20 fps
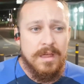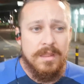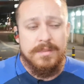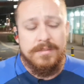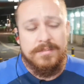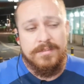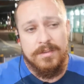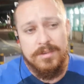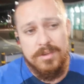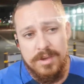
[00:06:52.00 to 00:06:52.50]

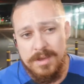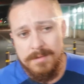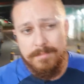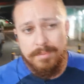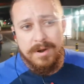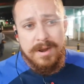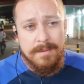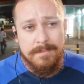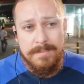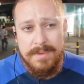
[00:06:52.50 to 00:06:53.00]
So you can
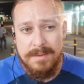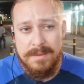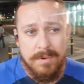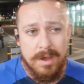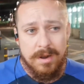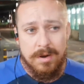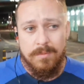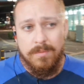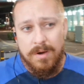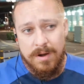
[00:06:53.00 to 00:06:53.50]
bring a big
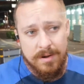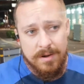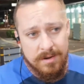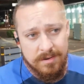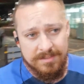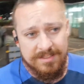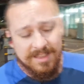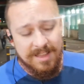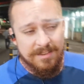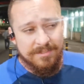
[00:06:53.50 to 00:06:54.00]
bottle of water
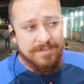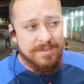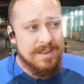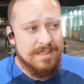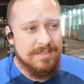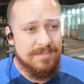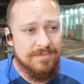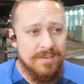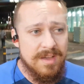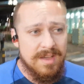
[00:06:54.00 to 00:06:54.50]
yourself, and
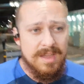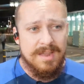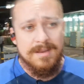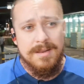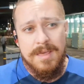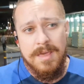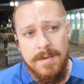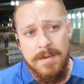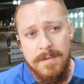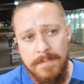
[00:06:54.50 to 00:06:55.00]
that's fine,
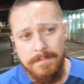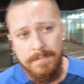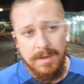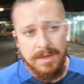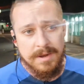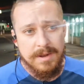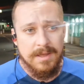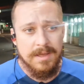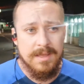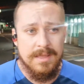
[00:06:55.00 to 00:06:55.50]
but
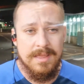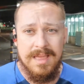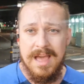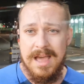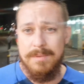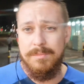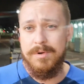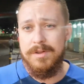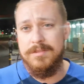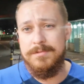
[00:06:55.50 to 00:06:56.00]

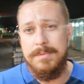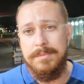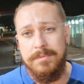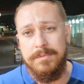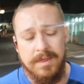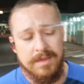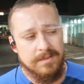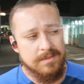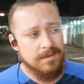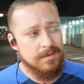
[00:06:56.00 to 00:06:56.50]
I'm one of those people who
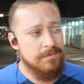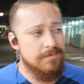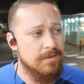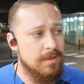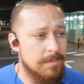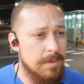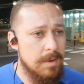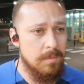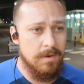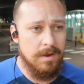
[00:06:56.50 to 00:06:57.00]
like to fill
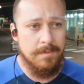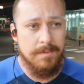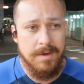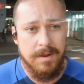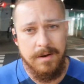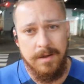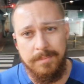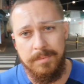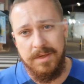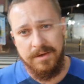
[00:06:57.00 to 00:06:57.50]
my water
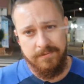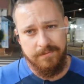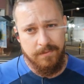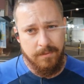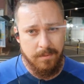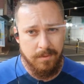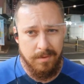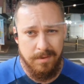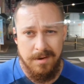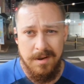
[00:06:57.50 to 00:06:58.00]
bottle up like
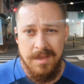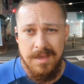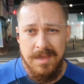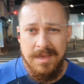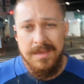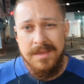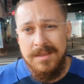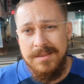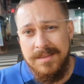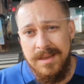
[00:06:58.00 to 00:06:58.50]
4
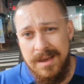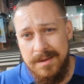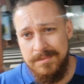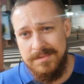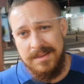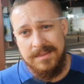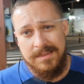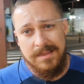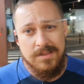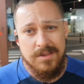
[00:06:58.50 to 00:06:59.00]
times
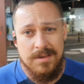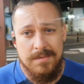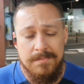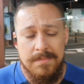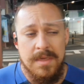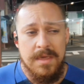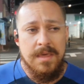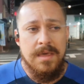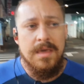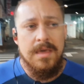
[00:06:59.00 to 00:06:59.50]
at the gym.
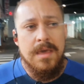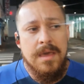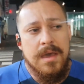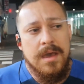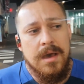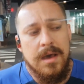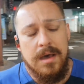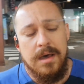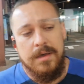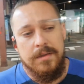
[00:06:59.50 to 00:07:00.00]

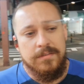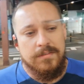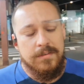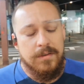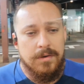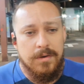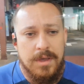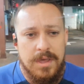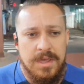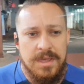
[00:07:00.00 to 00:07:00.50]

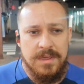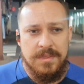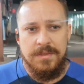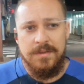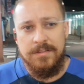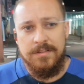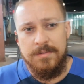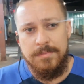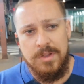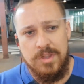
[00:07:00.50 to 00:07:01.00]
So
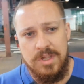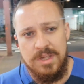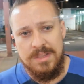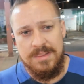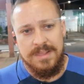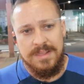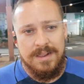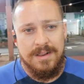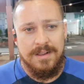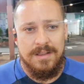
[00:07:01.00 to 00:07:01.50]
there's a machine
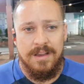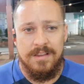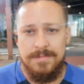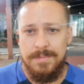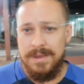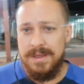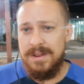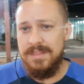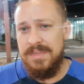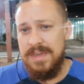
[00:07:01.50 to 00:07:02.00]
it costs
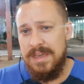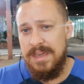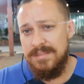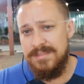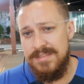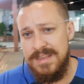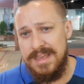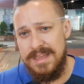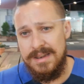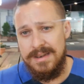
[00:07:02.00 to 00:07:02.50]
about 1,000
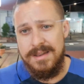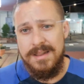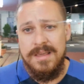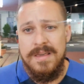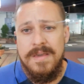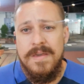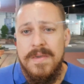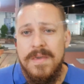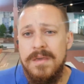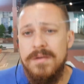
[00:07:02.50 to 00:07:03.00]
yen,
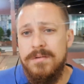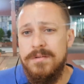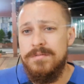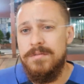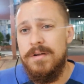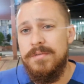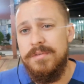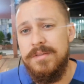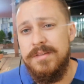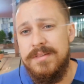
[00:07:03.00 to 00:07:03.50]

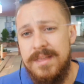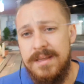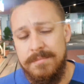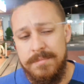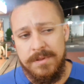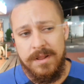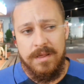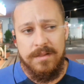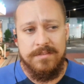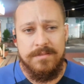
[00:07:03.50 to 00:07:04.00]
roughly
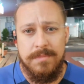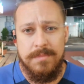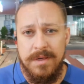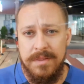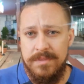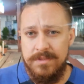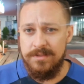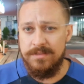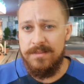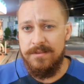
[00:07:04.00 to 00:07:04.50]
$10 a month,
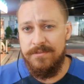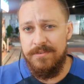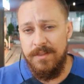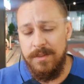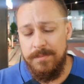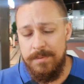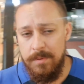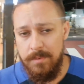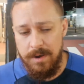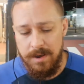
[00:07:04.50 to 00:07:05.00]
just to fill up
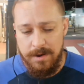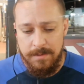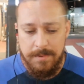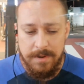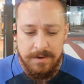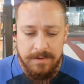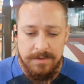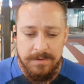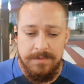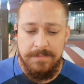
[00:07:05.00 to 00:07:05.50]
your water
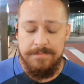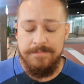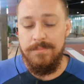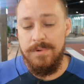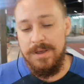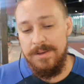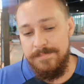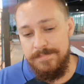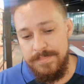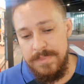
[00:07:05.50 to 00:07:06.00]
bottle.
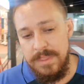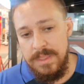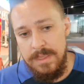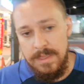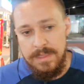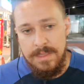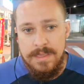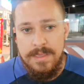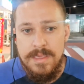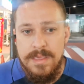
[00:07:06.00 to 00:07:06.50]
Well,
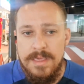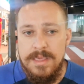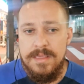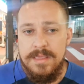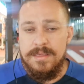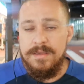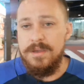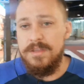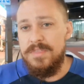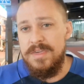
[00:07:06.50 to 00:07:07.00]

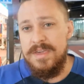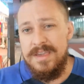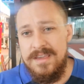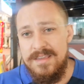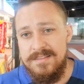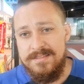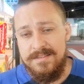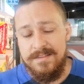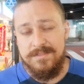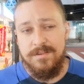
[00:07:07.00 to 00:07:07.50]
the good thing
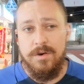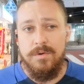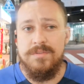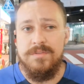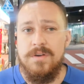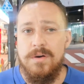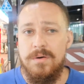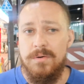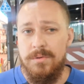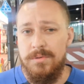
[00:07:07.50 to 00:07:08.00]
is it's always
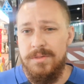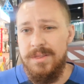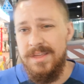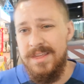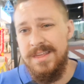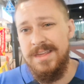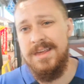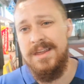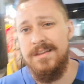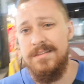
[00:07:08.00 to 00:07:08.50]
cold,
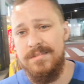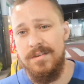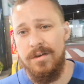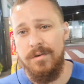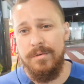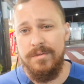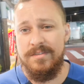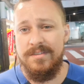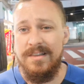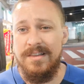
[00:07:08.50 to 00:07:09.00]
it's
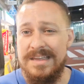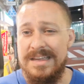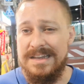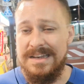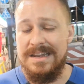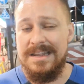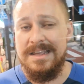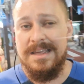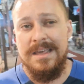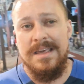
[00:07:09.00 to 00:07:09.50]
always clean,
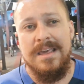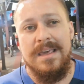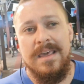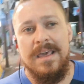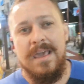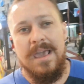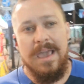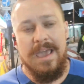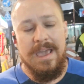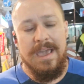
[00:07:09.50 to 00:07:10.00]

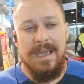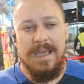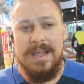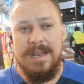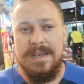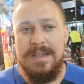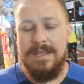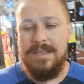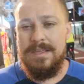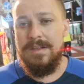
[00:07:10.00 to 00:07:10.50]
and
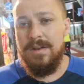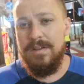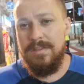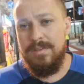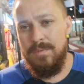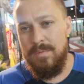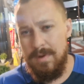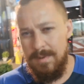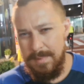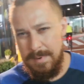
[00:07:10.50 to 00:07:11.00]
you don't have to
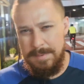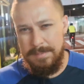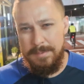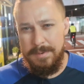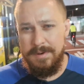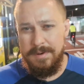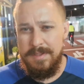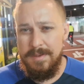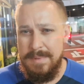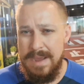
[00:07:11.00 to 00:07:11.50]
worry about people
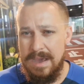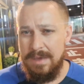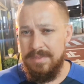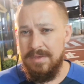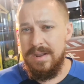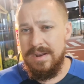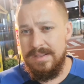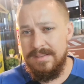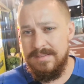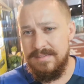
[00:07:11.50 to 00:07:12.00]
putting their mouth
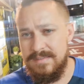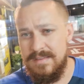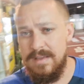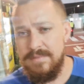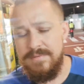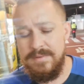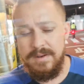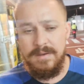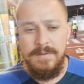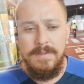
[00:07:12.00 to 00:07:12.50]
on it and stuff,
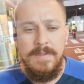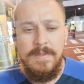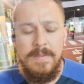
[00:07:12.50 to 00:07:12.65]
you know.